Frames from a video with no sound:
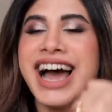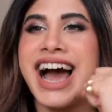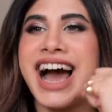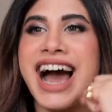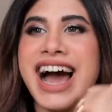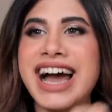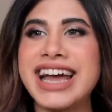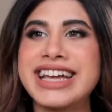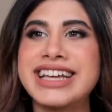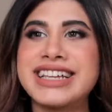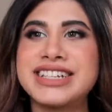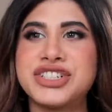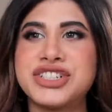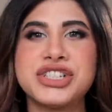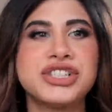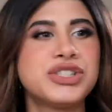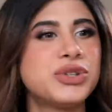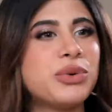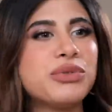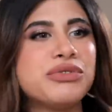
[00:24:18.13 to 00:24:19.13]
I
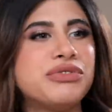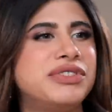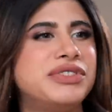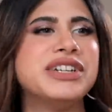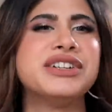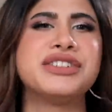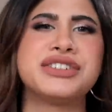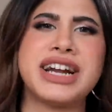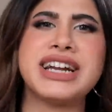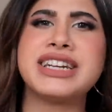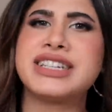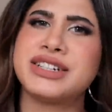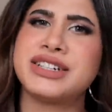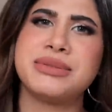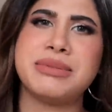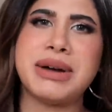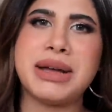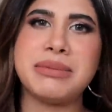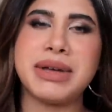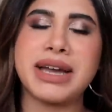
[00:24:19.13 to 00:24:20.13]
just don't feel right to do
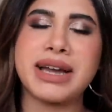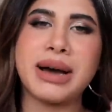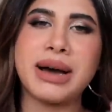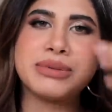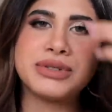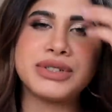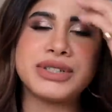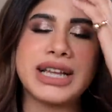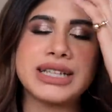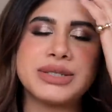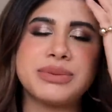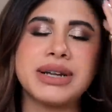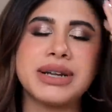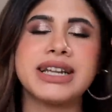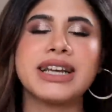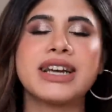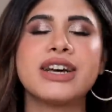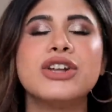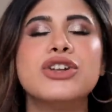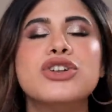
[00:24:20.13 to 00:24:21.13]
my makeup. So that's why I
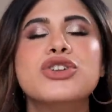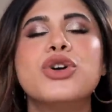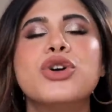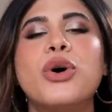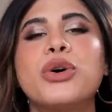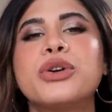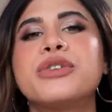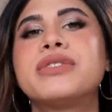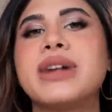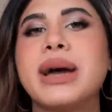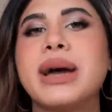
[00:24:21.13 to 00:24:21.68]
take a lot of